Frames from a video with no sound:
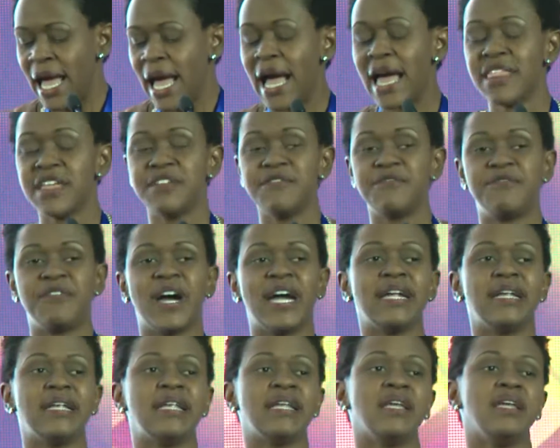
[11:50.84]
And then
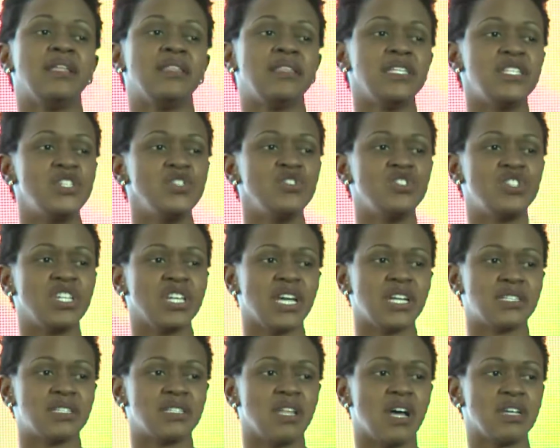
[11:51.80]
finally, this usually
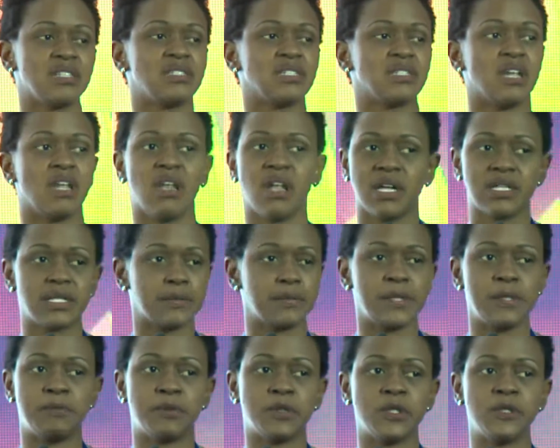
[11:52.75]
gets lost on a lot of
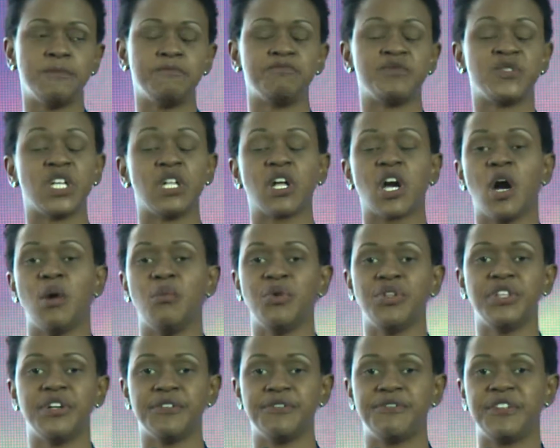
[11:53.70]
people. They'll come
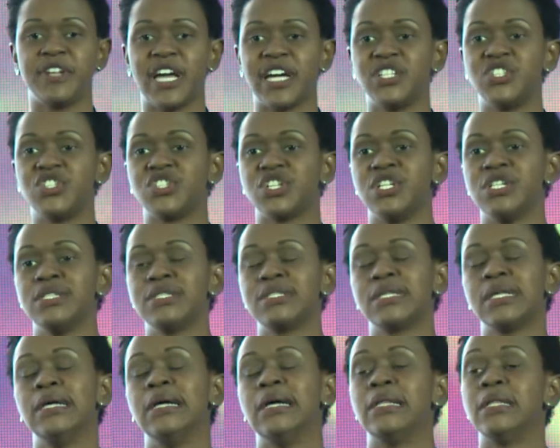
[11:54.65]
with their financials,
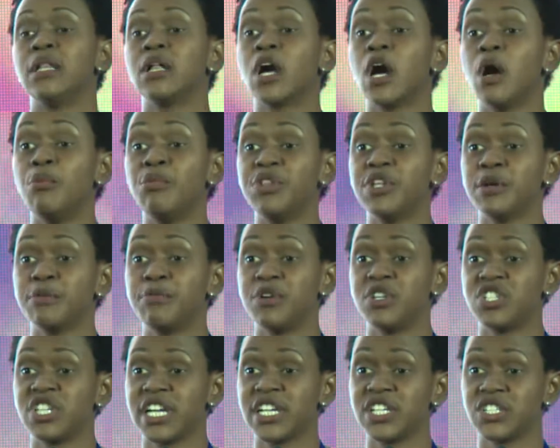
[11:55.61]
they'll come with their
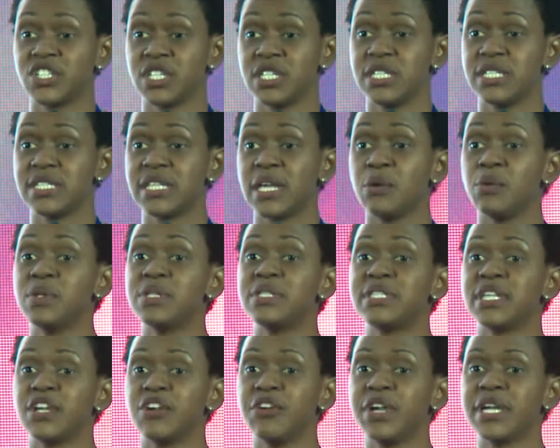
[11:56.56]
projections, and we'll
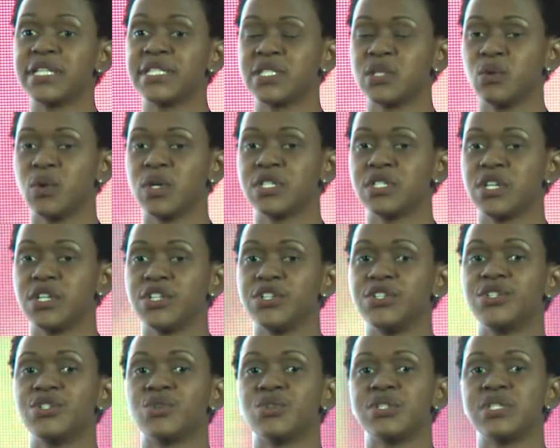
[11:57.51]
say, great, so what are your
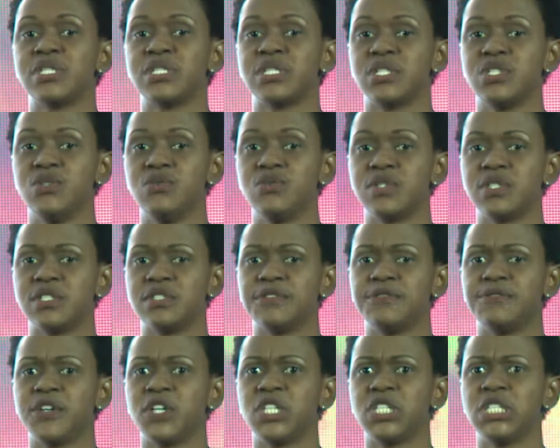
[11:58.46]
sources and uses of
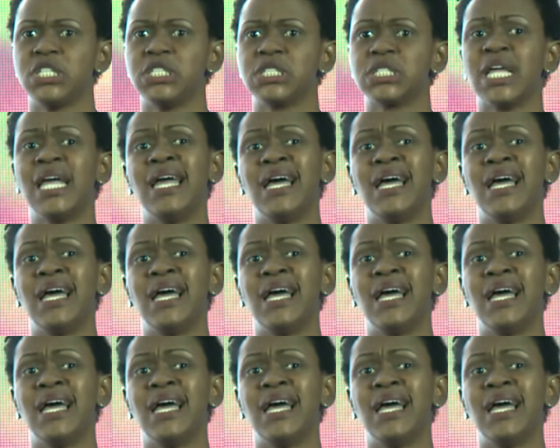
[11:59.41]
funds?